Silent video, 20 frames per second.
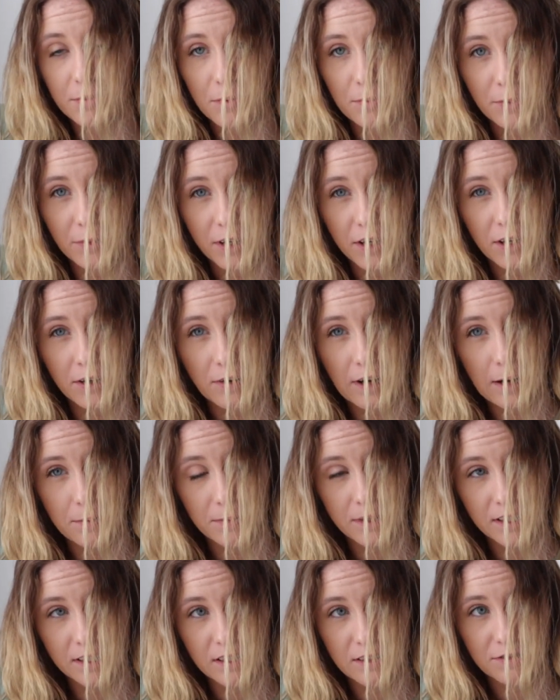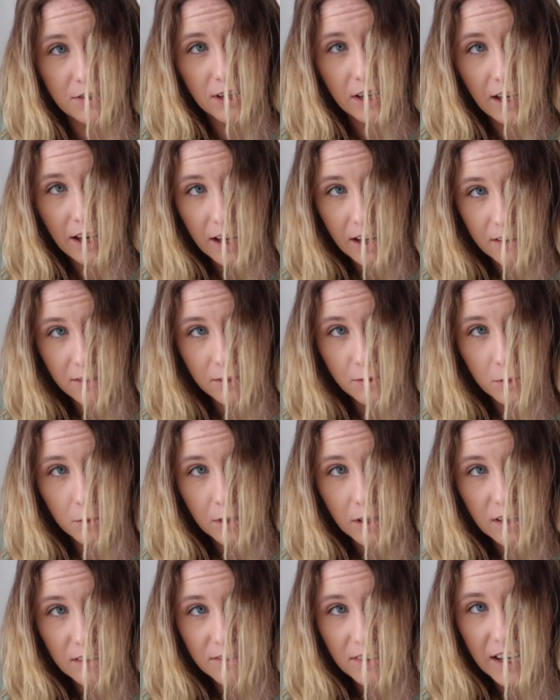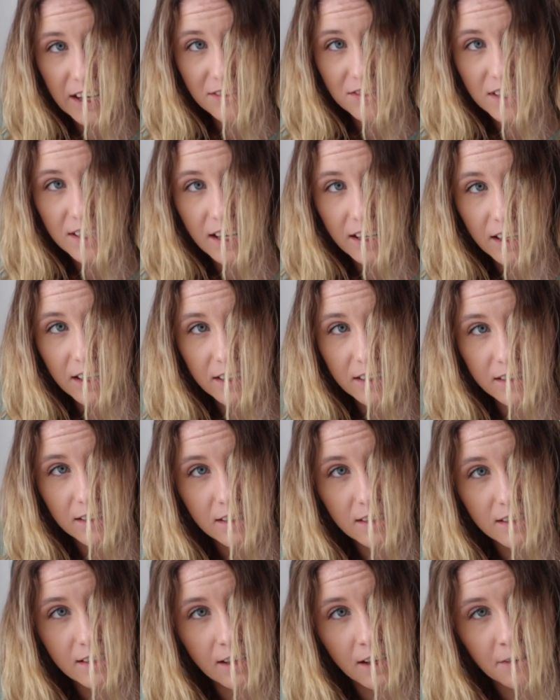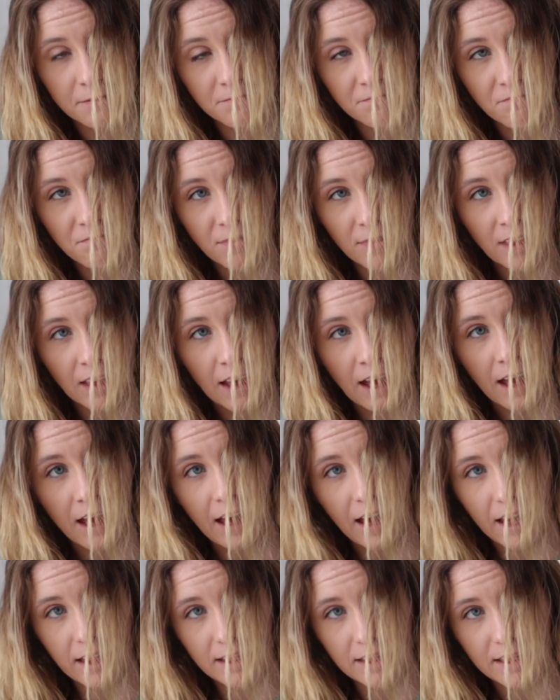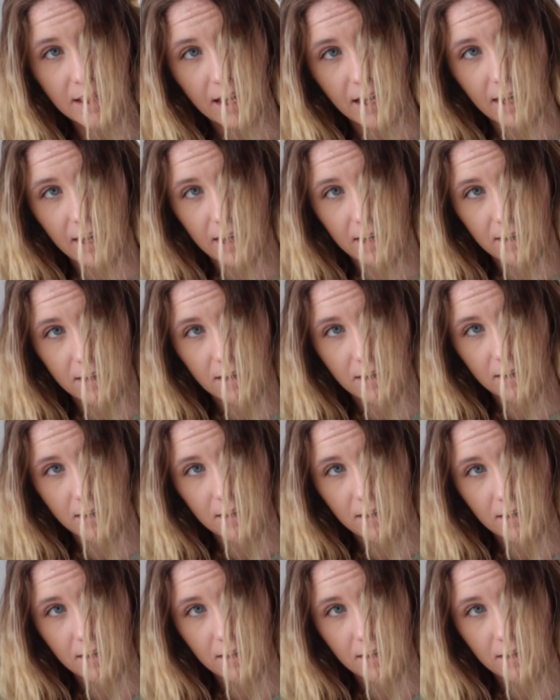I'm only gonna wrap this for like 4 or 5 seconds, and then